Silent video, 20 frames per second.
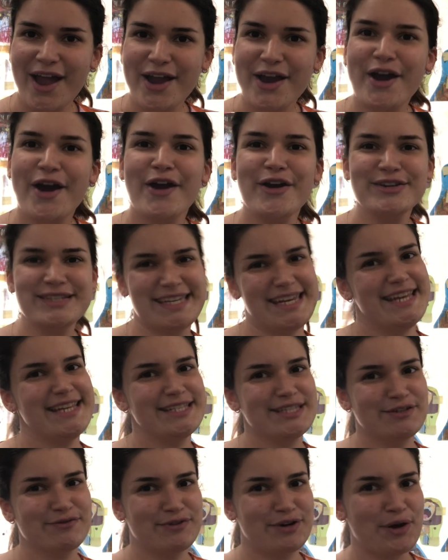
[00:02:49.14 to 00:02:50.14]
Coat
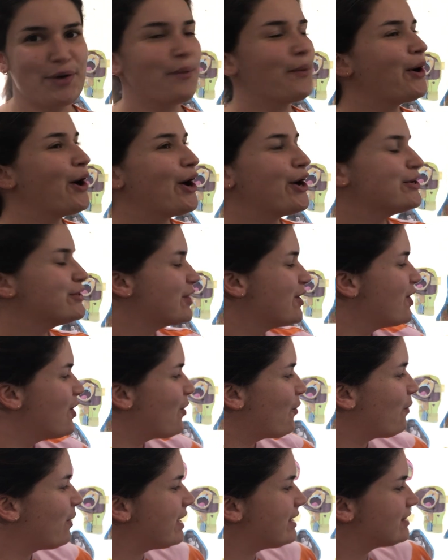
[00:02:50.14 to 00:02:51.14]
is a real word.
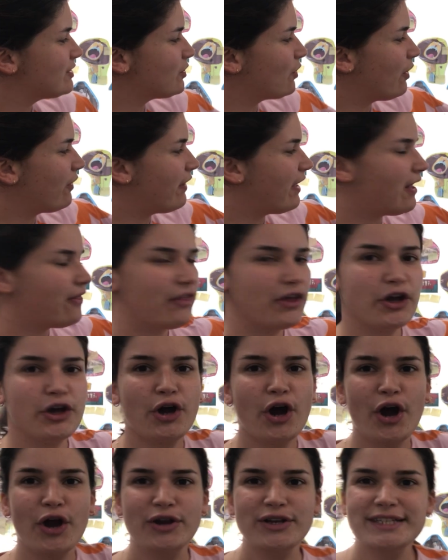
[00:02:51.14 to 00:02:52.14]
We saw that the
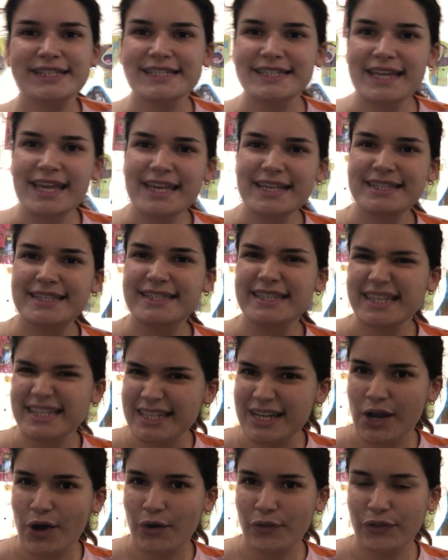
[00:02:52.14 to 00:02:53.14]
goat is
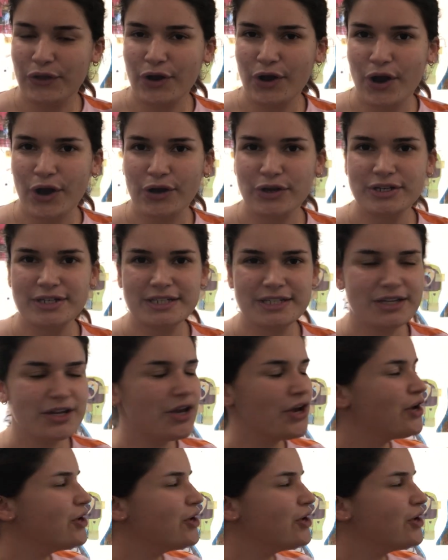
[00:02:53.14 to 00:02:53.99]
sitting on the coat,